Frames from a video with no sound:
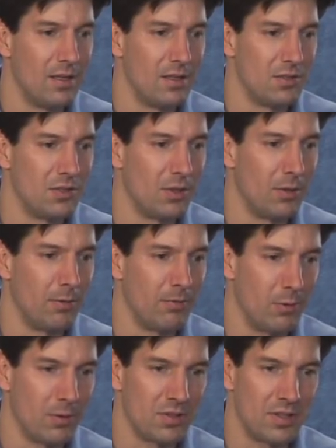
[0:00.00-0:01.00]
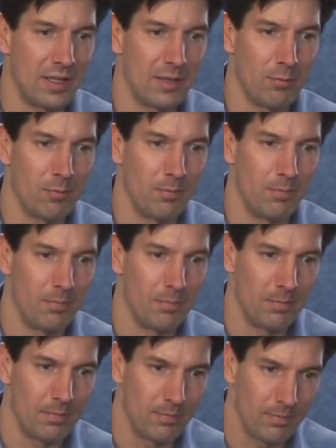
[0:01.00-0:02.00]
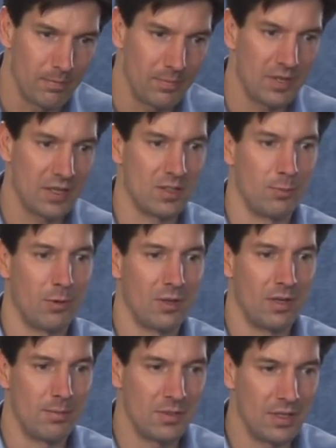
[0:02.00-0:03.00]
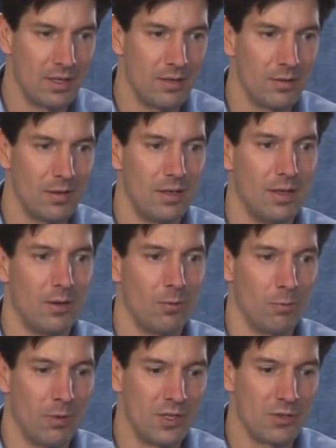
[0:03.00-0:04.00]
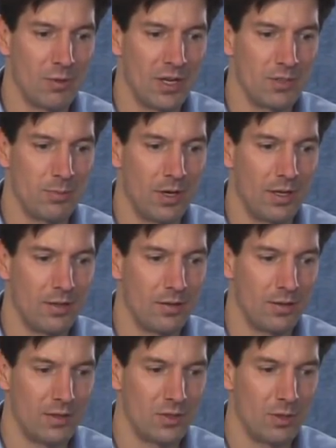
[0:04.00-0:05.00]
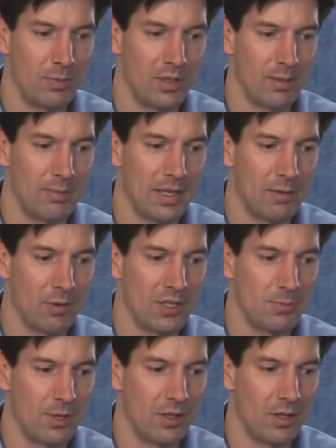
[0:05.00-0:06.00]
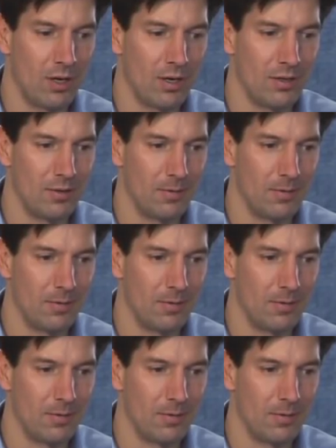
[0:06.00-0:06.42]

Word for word: So of course they tech support comes in, runs Regmon. Let's go pull up that Regmon log.